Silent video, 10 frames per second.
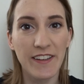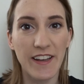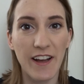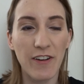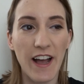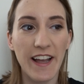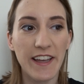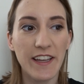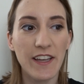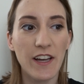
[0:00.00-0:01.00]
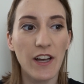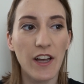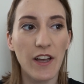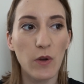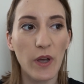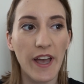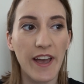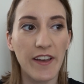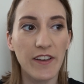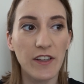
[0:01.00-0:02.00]
Now I
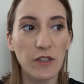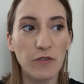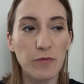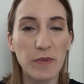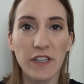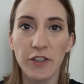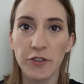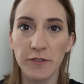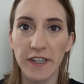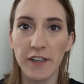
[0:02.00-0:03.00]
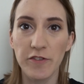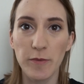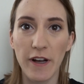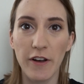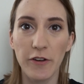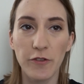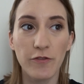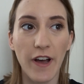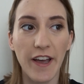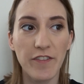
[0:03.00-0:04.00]
have been in Korea for about
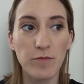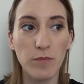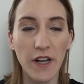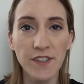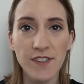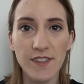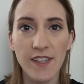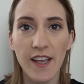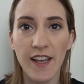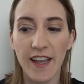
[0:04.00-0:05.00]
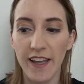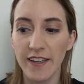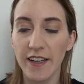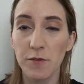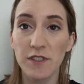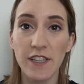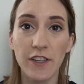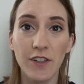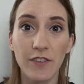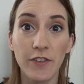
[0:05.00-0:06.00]
5 months and I was
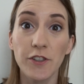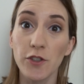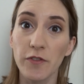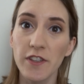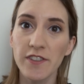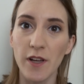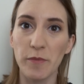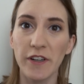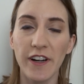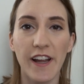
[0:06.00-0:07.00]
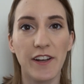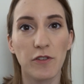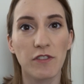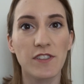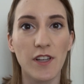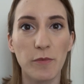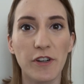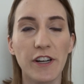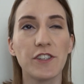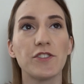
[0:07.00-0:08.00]
there first over the summer, and over the summer
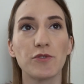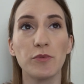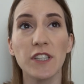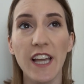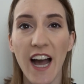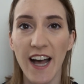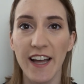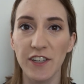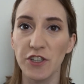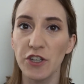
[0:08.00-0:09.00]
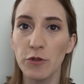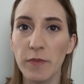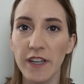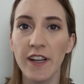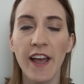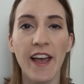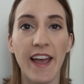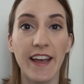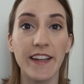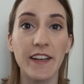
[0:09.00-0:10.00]
it's just really hot and humid
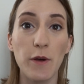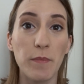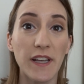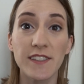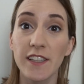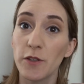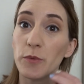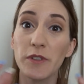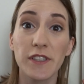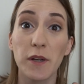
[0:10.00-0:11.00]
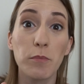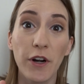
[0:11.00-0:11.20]
and my skin was like